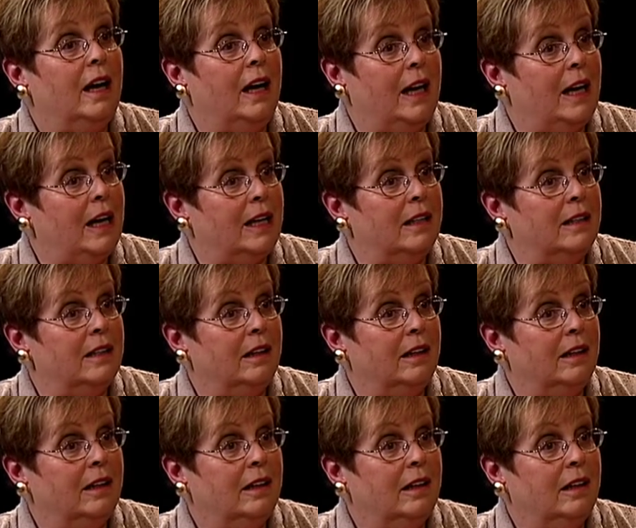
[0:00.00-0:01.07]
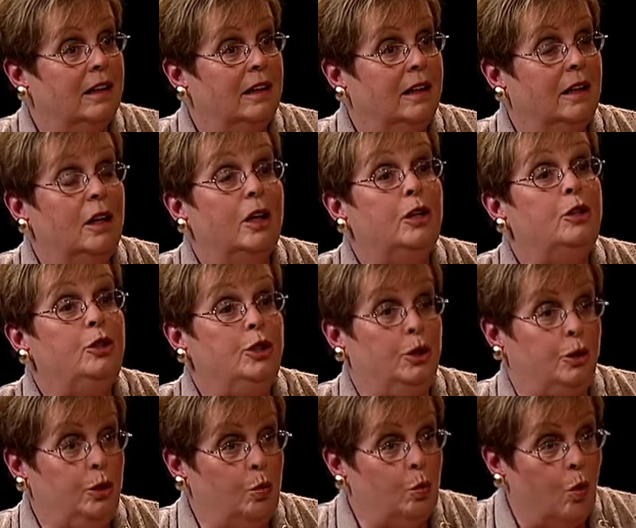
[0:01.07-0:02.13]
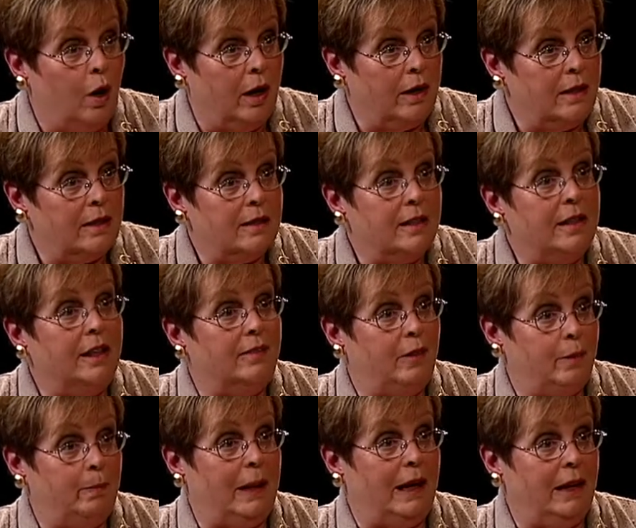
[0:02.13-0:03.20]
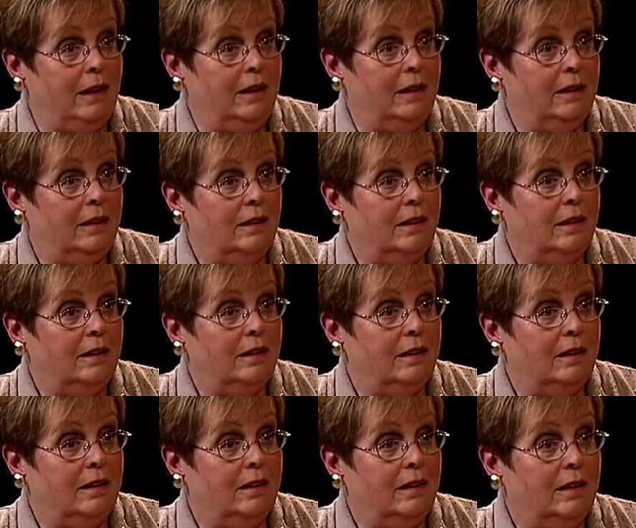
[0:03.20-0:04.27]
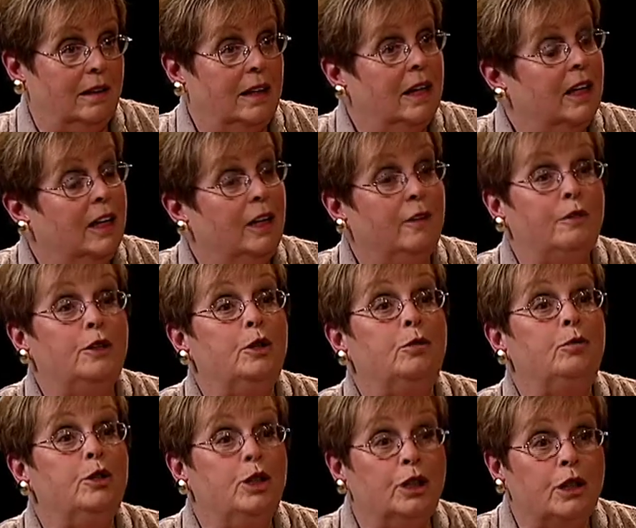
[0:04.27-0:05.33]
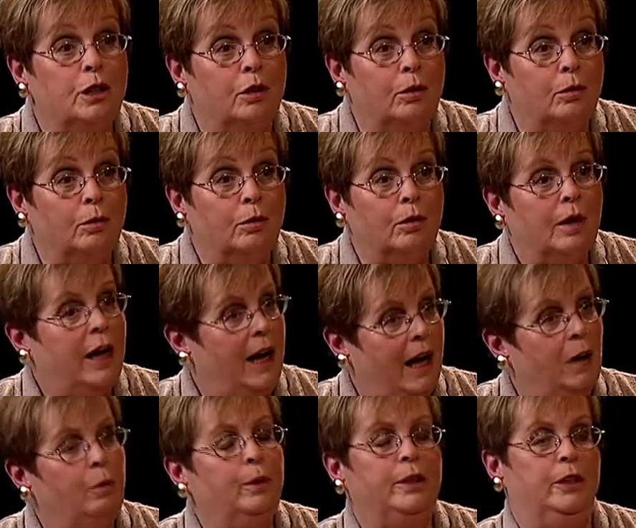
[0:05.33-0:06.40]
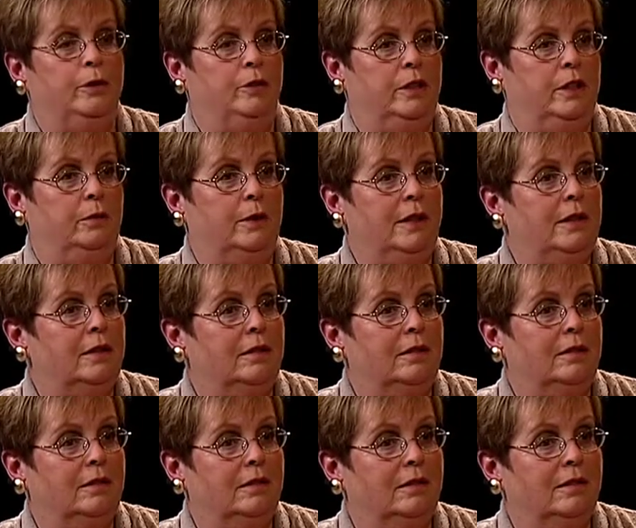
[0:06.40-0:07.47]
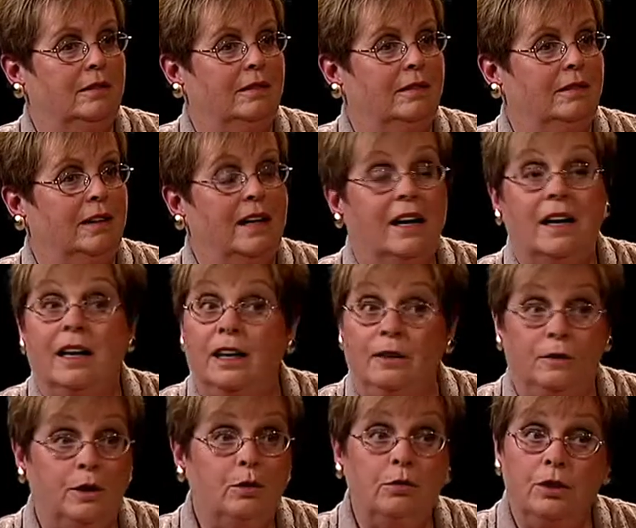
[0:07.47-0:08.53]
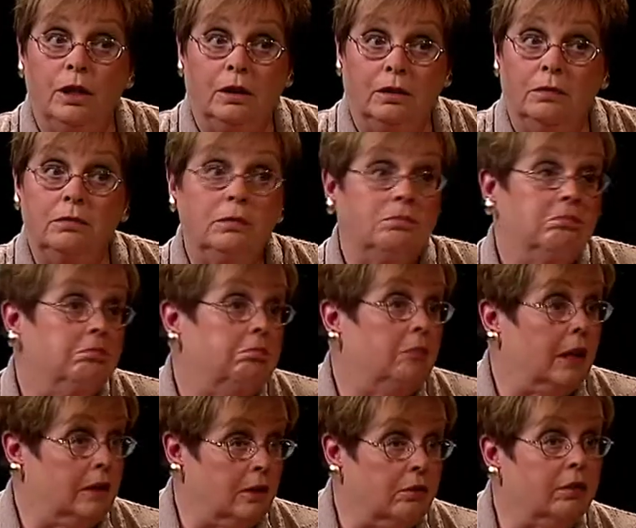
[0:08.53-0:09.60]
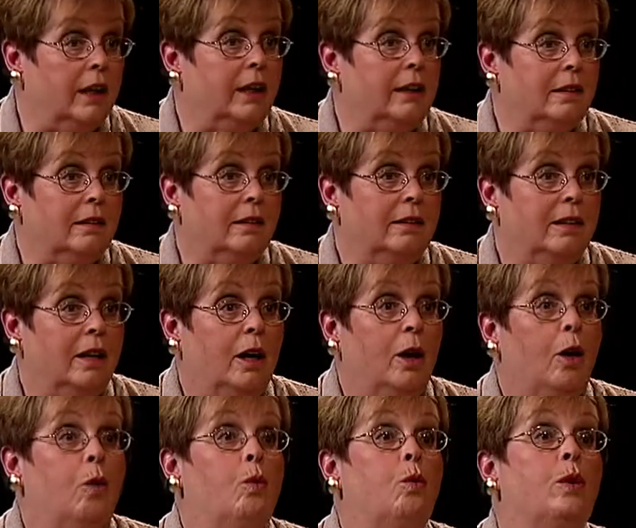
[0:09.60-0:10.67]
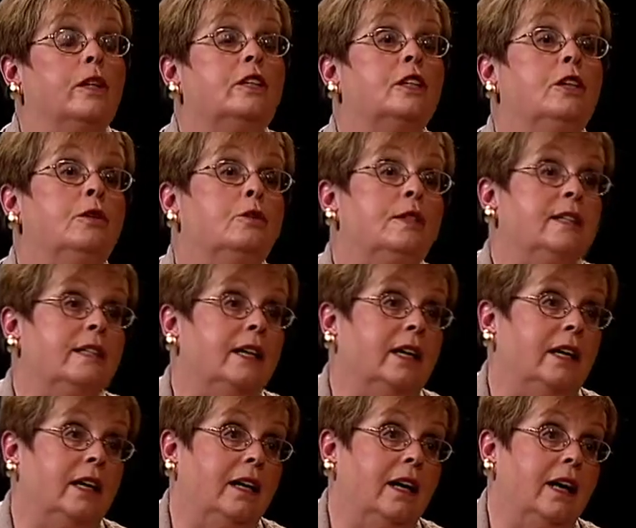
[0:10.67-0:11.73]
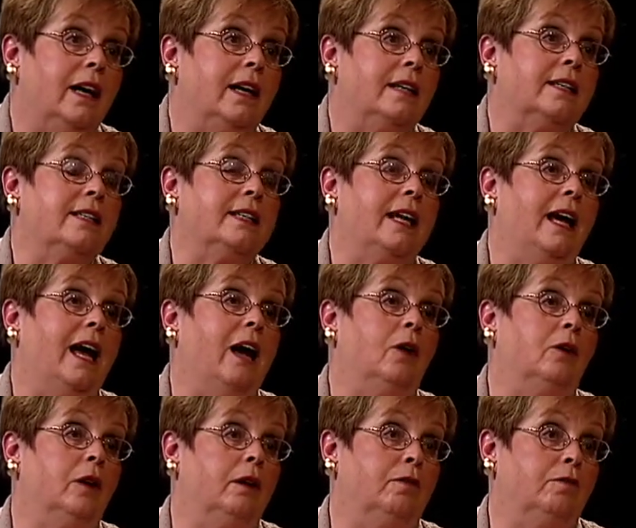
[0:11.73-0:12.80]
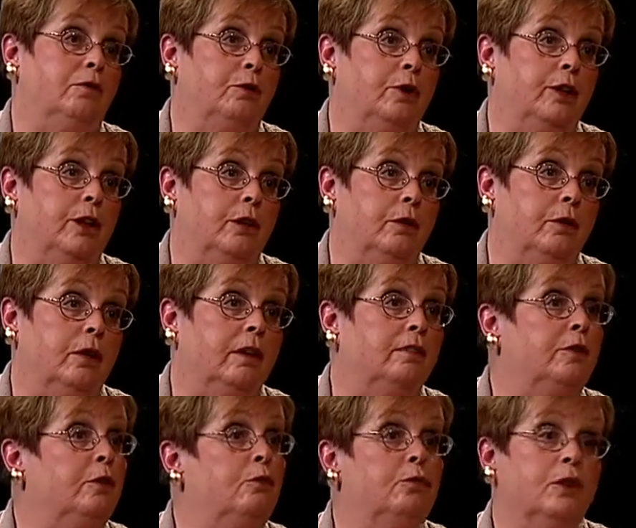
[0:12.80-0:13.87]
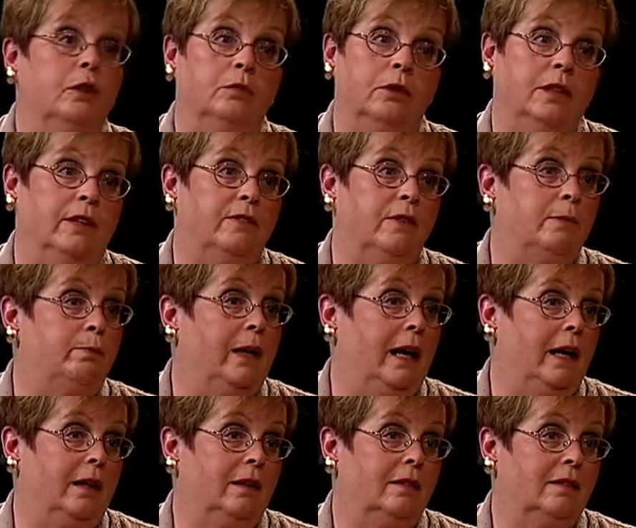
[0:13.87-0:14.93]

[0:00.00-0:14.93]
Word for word: And do you want to give it back? If you do, how will you do it? If you don't, that's all right. What do you see as the outcome for you if you don't give it back?